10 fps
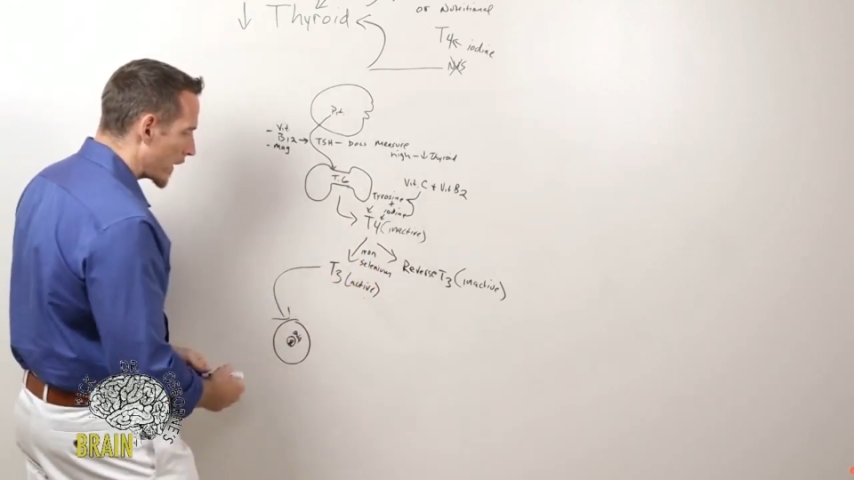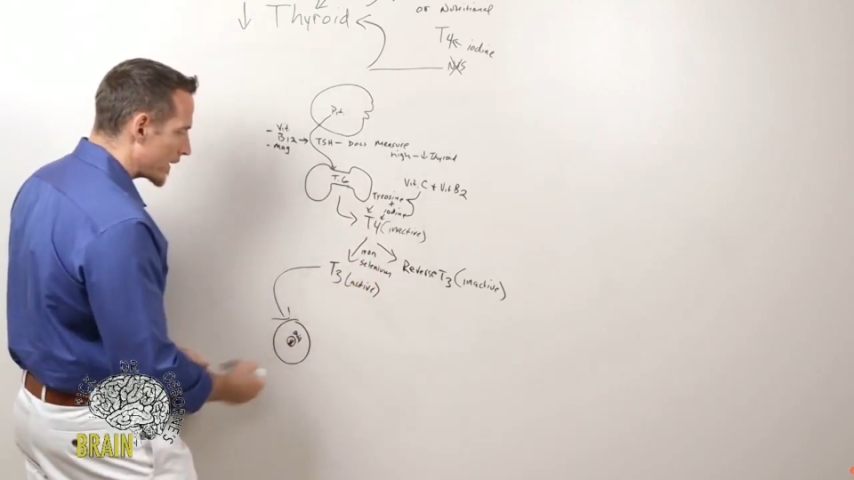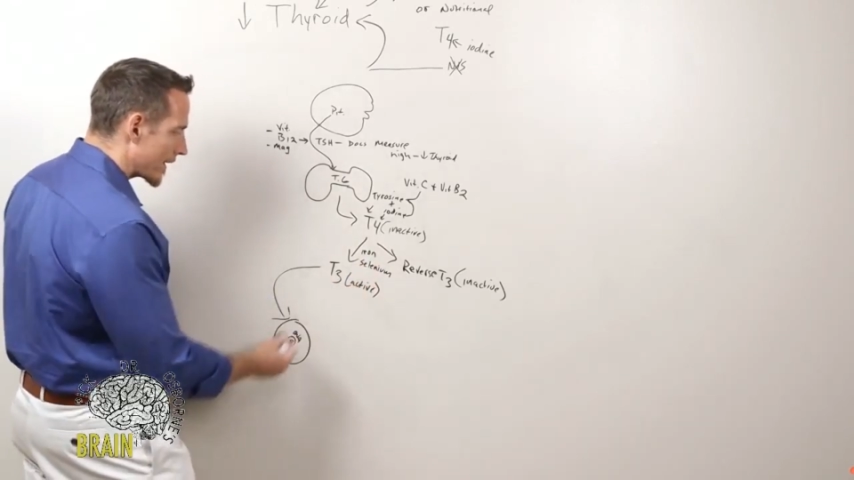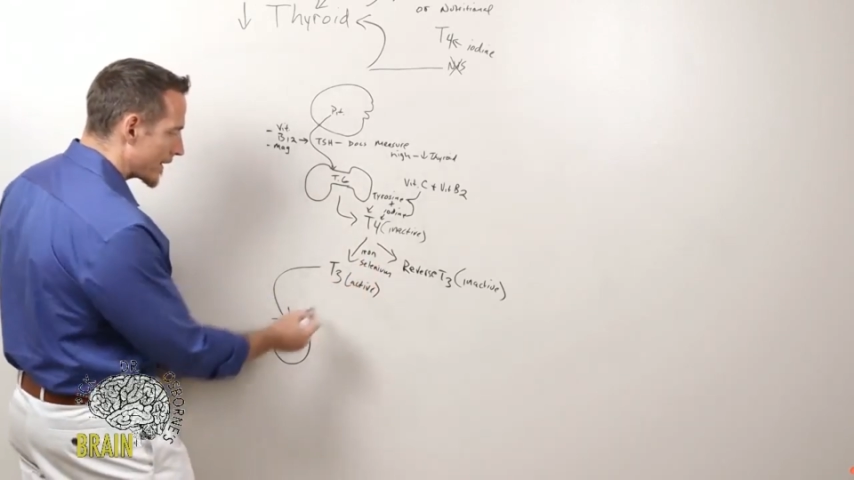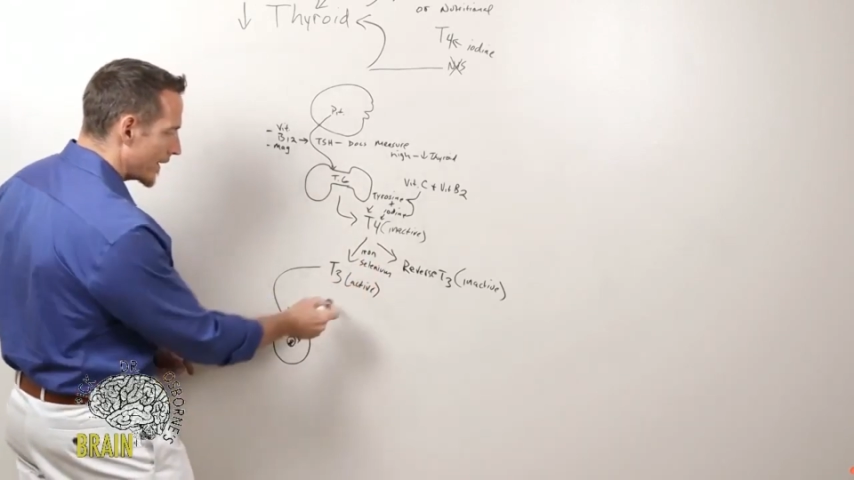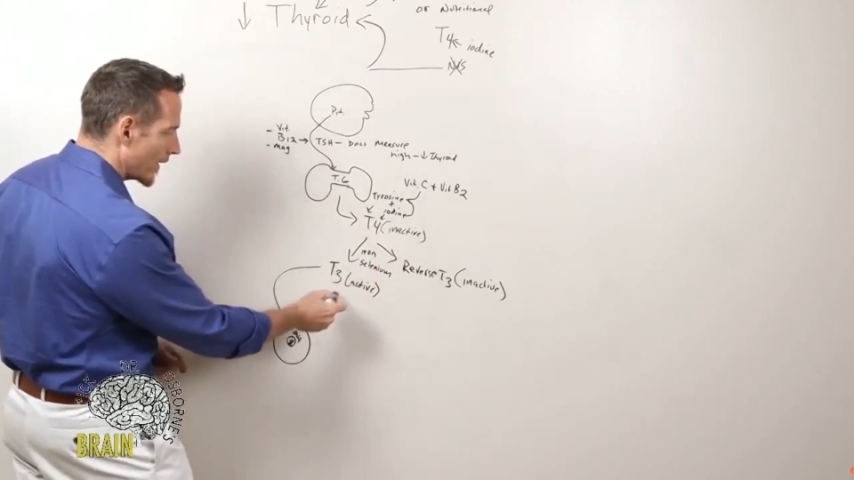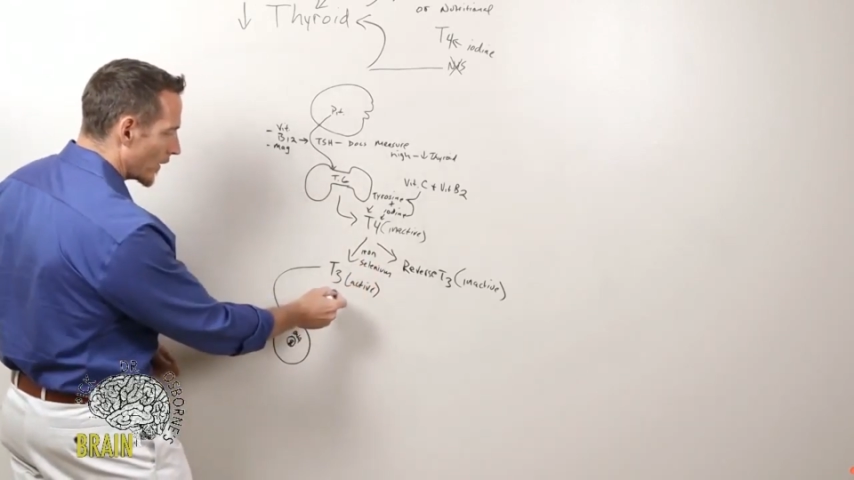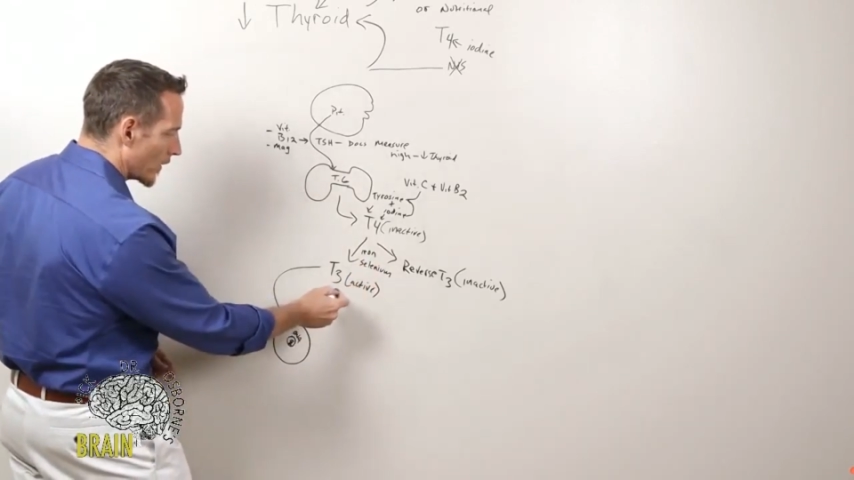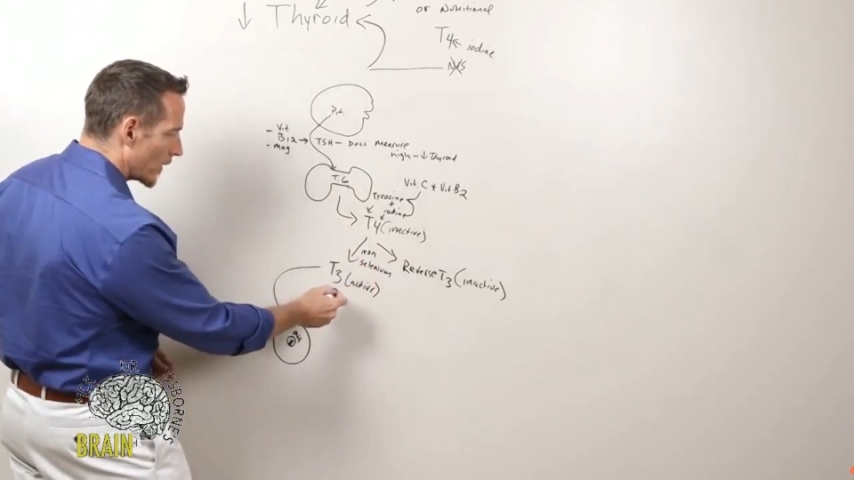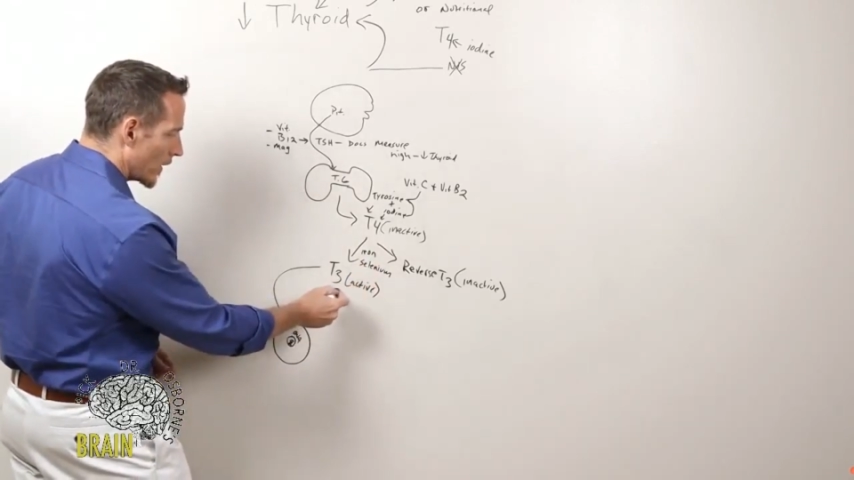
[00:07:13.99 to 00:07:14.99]
but it
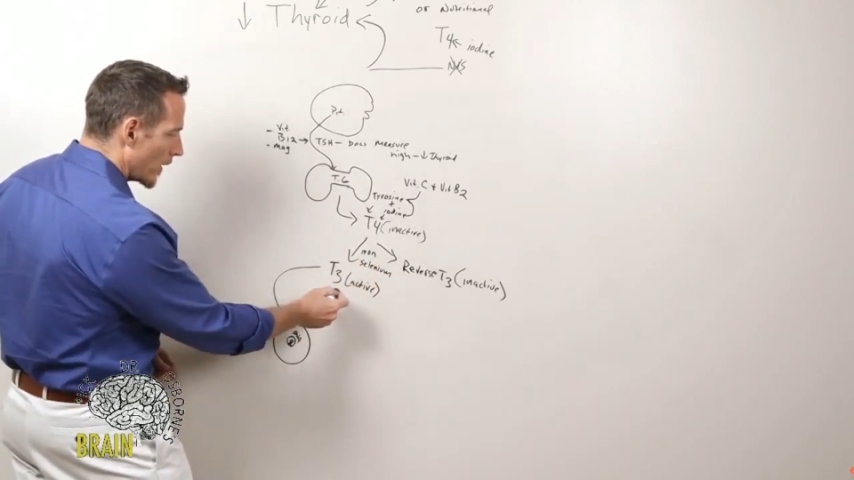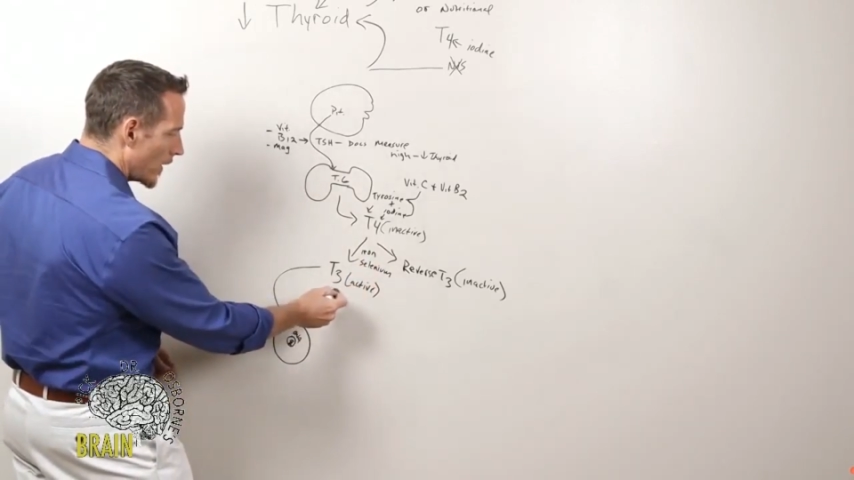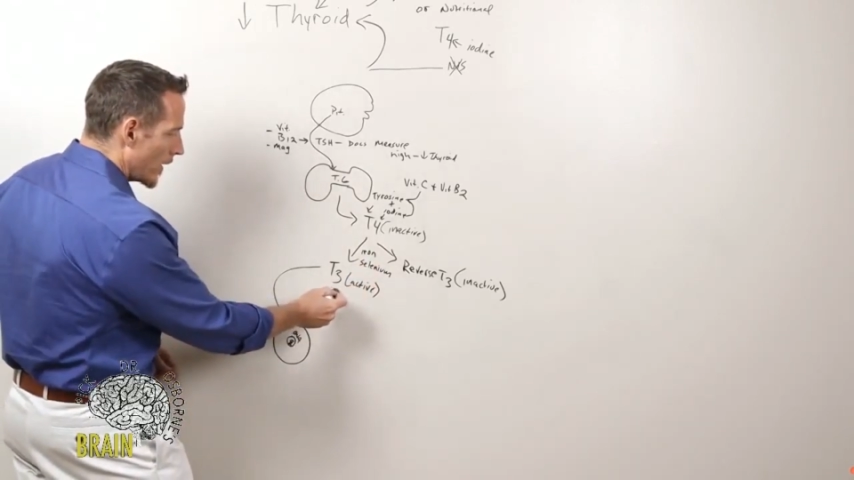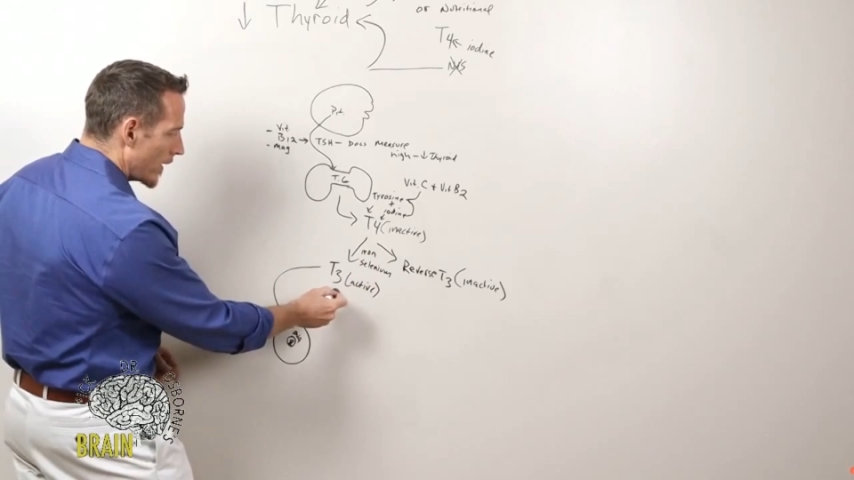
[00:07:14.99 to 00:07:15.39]
still